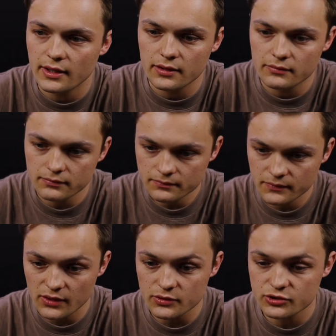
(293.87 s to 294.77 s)
And
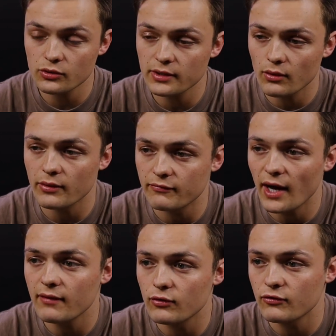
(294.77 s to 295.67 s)
it was truly a
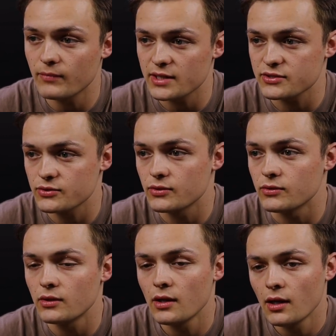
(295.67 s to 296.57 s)
revival of my
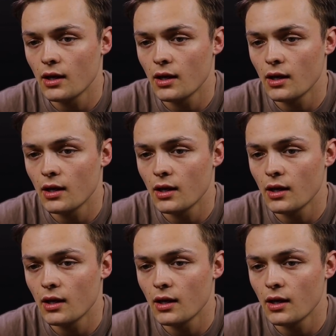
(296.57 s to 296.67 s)
soul.